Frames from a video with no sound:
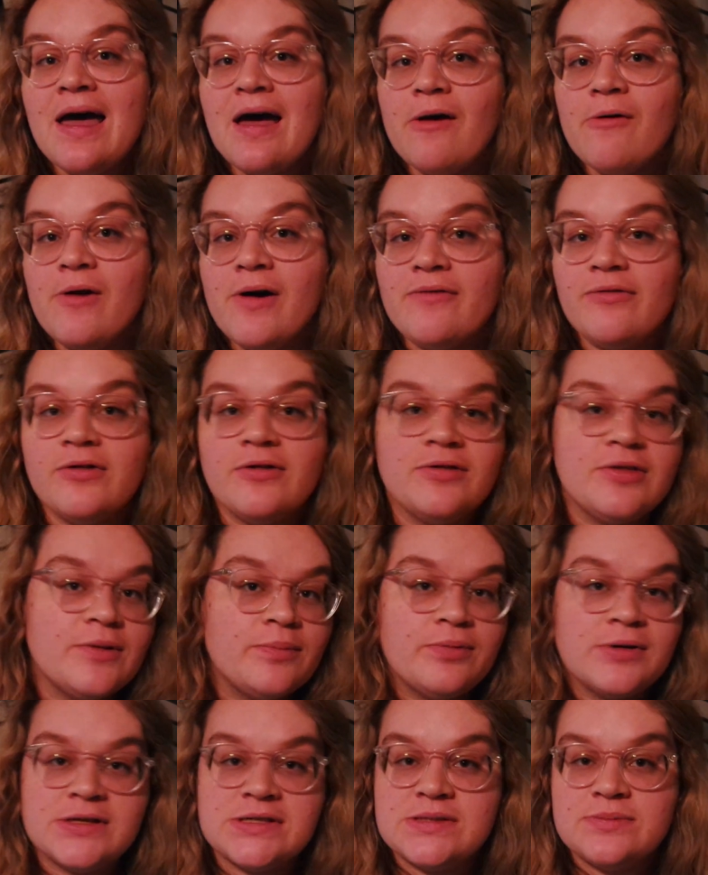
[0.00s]
However, the
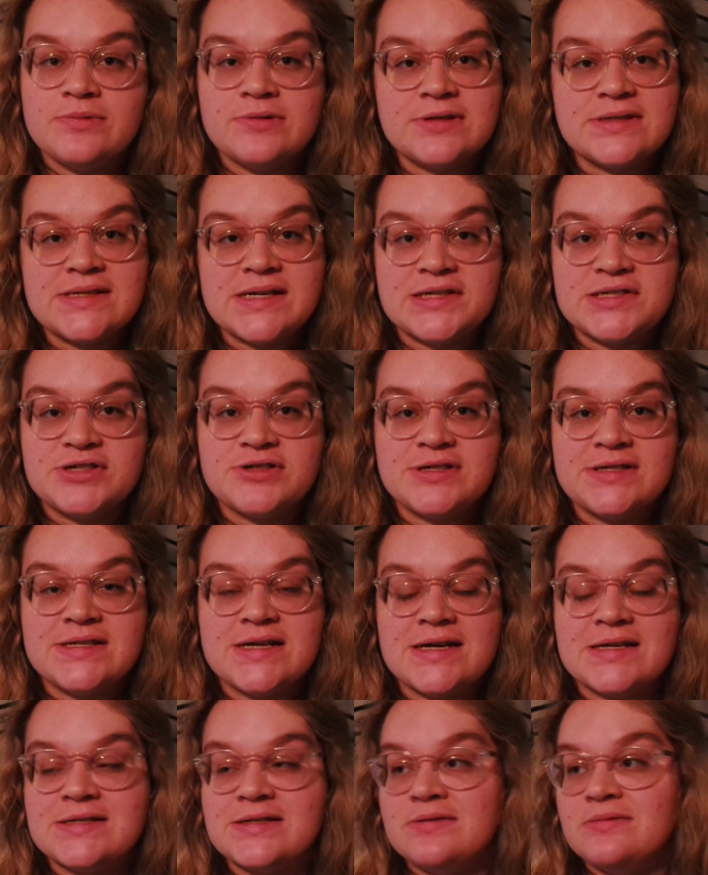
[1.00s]
principal essentially
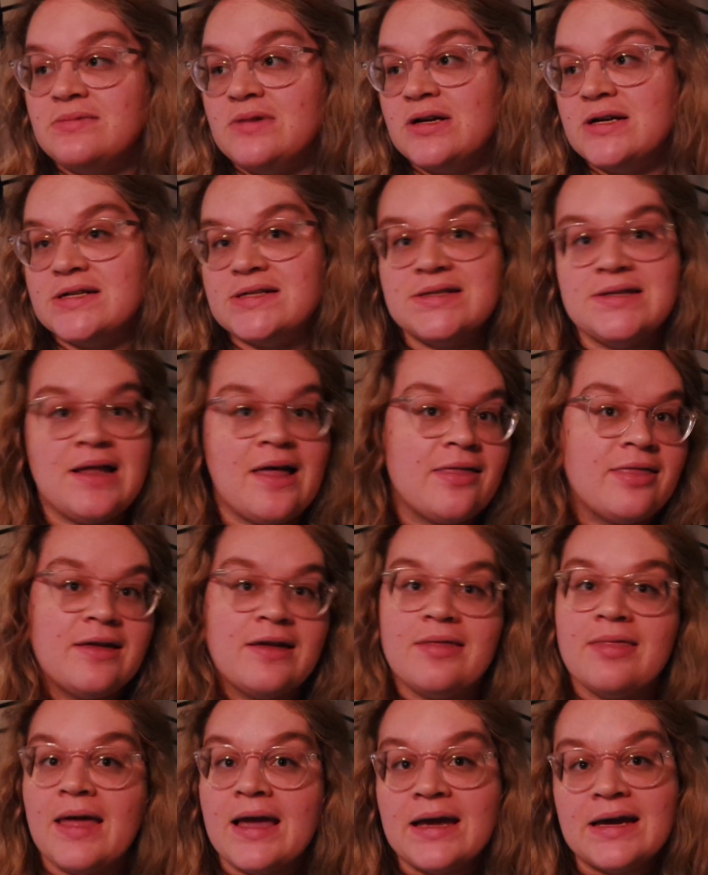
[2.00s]
tells them there's
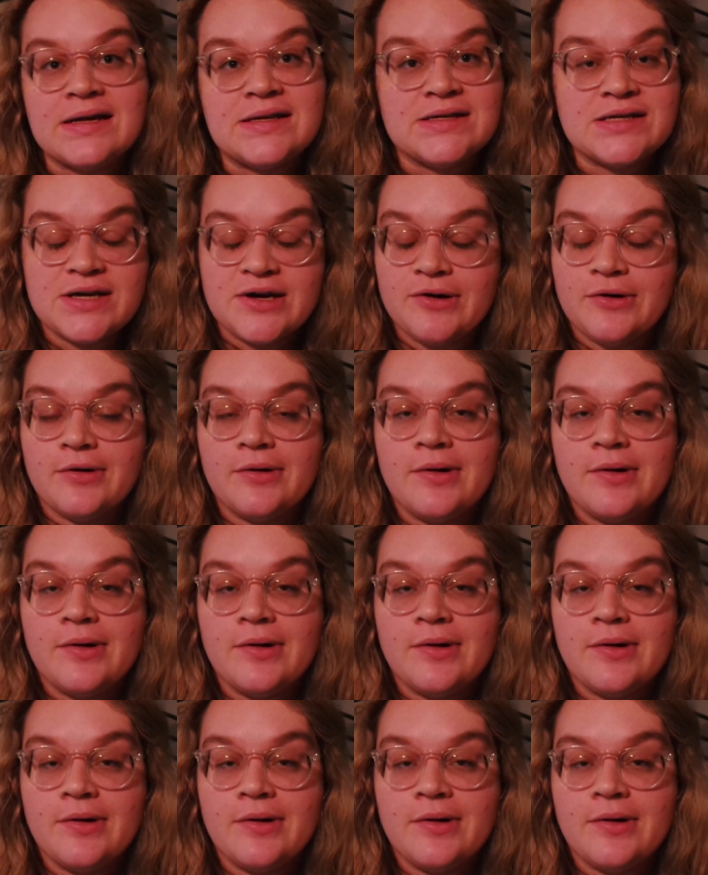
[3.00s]
nothing they can do.